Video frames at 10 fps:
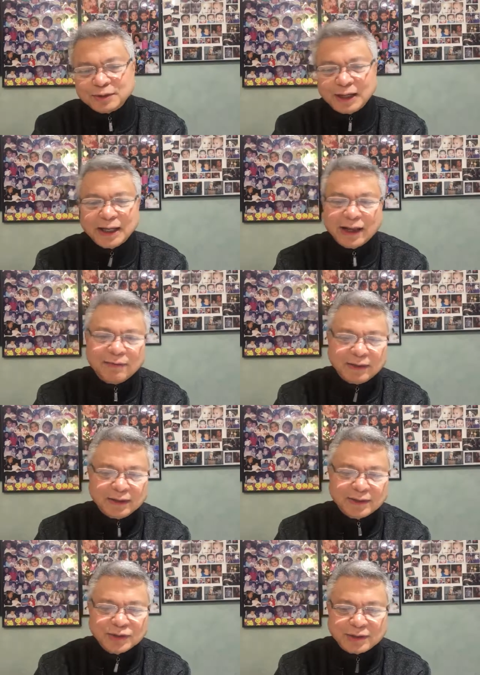to the
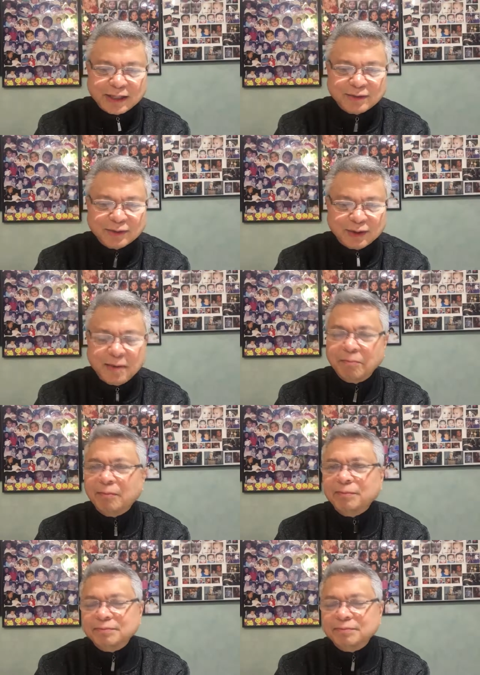eleven and said to them,